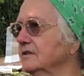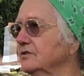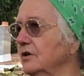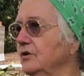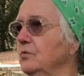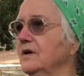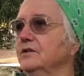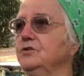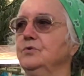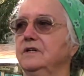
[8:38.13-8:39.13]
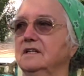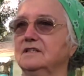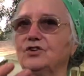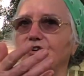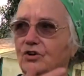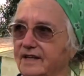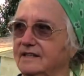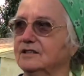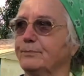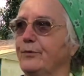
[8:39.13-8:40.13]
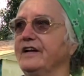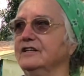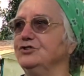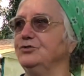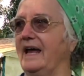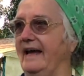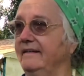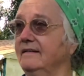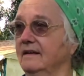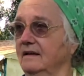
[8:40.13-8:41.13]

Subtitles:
So you want to do it as early in the spring as you can,